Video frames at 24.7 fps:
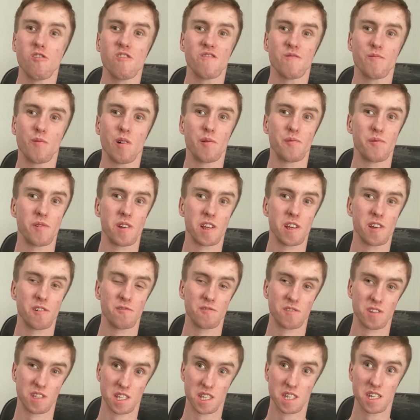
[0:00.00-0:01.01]
of my
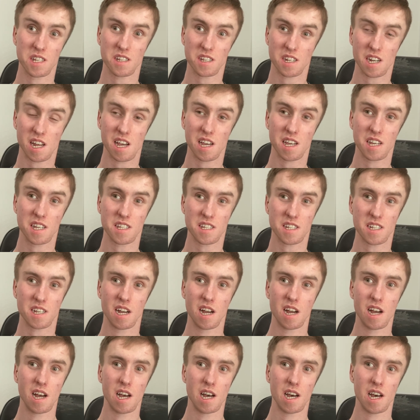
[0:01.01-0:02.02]
videos these days
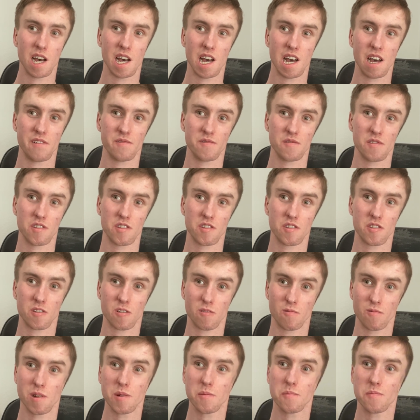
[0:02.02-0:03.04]
have
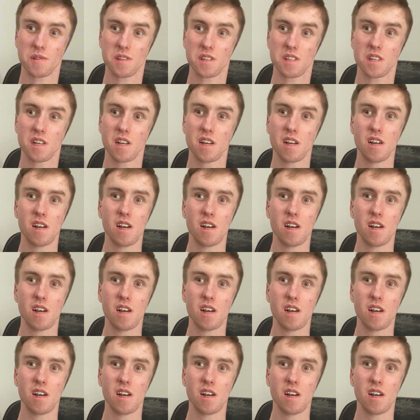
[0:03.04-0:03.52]
scripts.